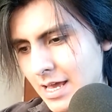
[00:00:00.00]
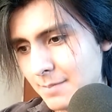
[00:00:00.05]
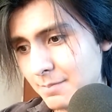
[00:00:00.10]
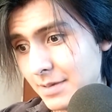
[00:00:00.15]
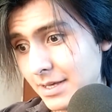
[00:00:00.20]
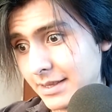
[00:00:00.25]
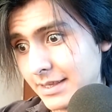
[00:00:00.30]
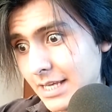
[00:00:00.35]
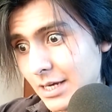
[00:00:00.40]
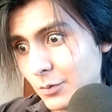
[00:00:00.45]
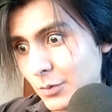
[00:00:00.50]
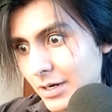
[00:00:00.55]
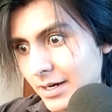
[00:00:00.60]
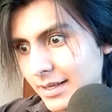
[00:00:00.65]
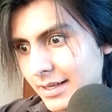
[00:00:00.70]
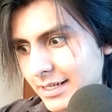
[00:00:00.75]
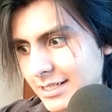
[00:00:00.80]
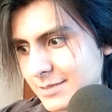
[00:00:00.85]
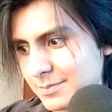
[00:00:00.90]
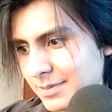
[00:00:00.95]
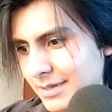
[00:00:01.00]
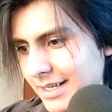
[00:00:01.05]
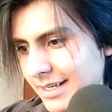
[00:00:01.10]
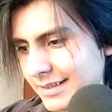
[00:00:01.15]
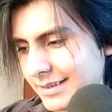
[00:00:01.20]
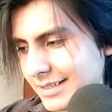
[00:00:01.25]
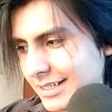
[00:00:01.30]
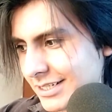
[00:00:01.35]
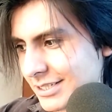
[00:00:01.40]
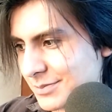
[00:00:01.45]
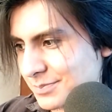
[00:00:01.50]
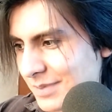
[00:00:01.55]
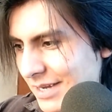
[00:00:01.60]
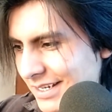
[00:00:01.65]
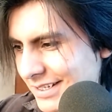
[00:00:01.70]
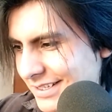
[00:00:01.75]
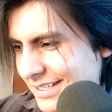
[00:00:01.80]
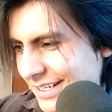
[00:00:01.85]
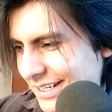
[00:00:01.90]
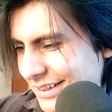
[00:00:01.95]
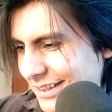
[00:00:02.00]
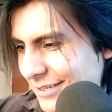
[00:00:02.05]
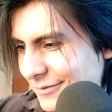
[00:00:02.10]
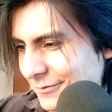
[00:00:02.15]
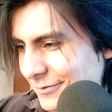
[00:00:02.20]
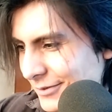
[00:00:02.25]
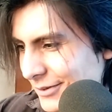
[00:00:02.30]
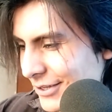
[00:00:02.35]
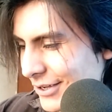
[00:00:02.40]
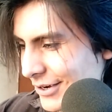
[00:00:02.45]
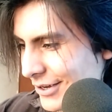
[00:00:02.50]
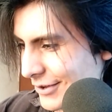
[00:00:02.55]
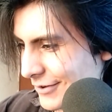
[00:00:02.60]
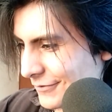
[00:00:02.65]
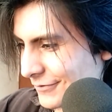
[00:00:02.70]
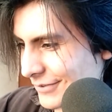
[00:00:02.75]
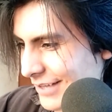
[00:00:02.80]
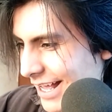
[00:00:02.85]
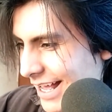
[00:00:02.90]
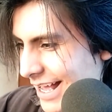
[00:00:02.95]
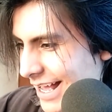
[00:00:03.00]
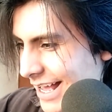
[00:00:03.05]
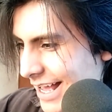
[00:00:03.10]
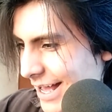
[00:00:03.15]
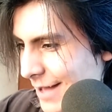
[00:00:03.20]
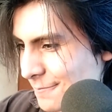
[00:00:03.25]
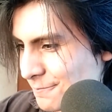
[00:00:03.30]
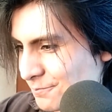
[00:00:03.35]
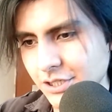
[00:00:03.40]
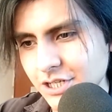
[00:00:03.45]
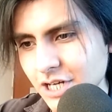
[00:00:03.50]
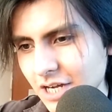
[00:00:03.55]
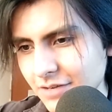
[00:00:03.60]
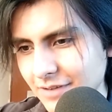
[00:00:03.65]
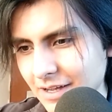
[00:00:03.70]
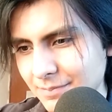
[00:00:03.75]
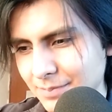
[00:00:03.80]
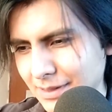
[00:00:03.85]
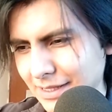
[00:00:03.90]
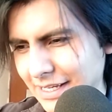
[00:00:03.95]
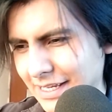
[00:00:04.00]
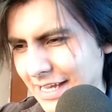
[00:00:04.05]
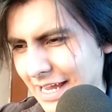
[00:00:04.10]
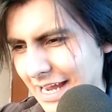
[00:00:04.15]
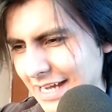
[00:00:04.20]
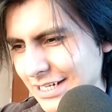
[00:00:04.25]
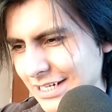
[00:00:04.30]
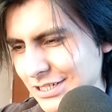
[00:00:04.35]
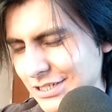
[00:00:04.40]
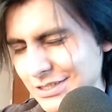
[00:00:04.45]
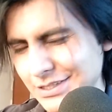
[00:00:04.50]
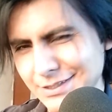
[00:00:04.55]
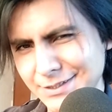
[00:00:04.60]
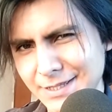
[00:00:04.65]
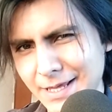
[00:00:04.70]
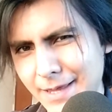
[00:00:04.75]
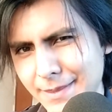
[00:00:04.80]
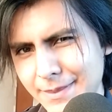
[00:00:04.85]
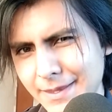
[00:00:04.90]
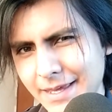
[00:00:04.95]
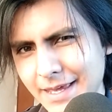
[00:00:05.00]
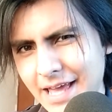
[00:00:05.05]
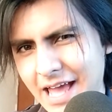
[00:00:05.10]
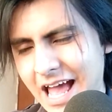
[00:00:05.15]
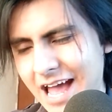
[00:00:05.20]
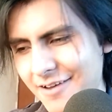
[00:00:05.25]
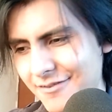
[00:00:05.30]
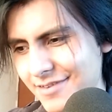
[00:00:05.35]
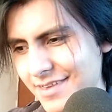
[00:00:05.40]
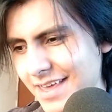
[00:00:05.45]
but they weren't expecting the flood of job applications that they have.